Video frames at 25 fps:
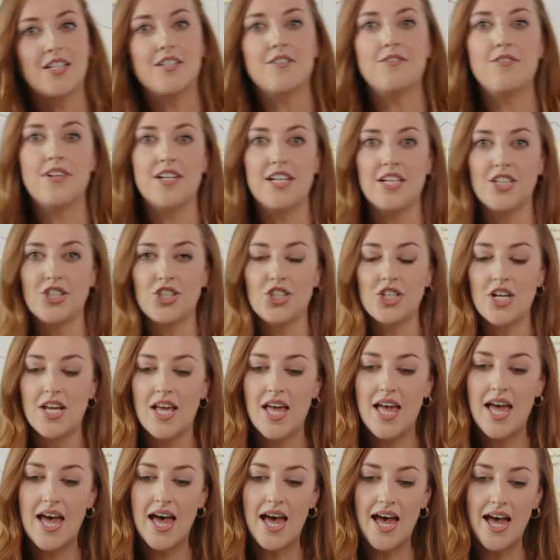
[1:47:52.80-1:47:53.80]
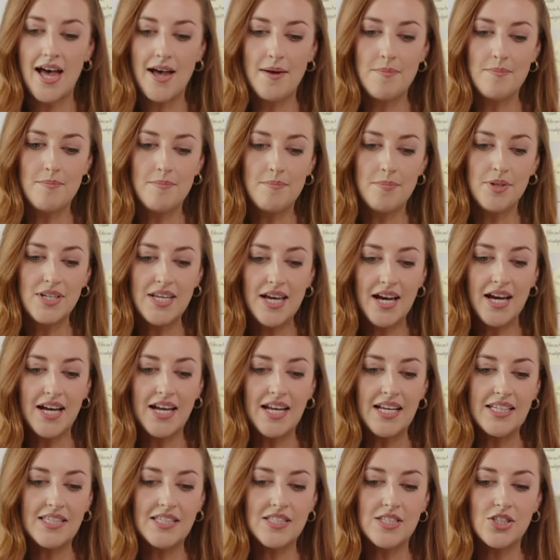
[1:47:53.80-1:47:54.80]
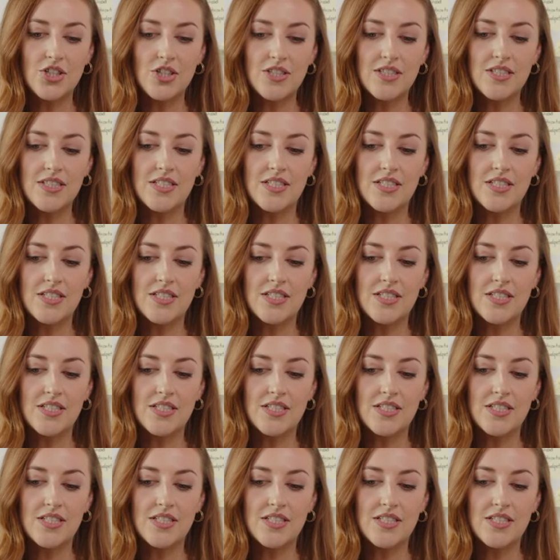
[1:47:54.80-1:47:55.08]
to finish. But yeah, it's